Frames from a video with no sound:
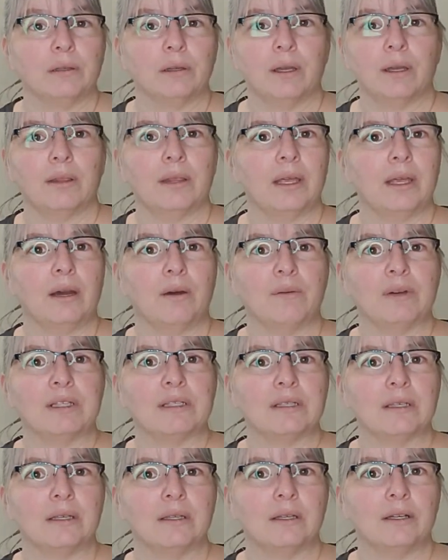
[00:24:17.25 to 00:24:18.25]
They
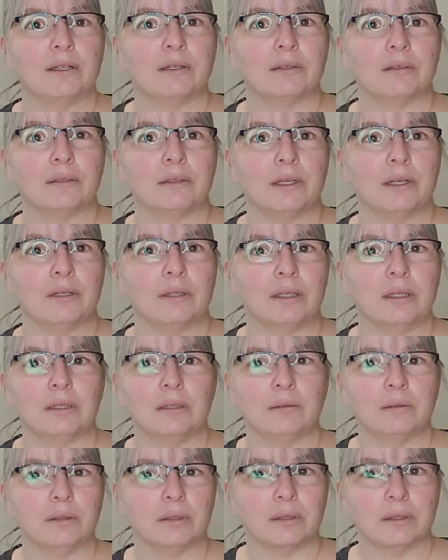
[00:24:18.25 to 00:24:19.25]
always, in their
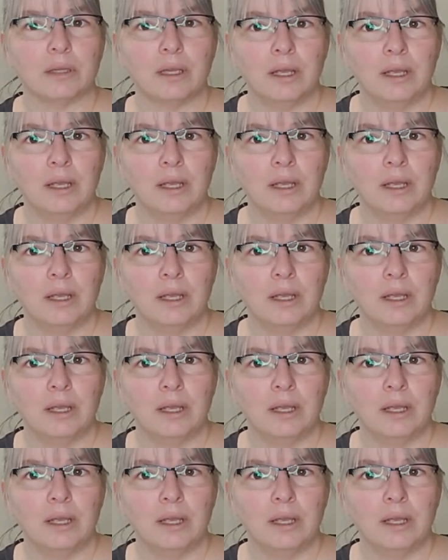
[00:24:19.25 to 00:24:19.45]
little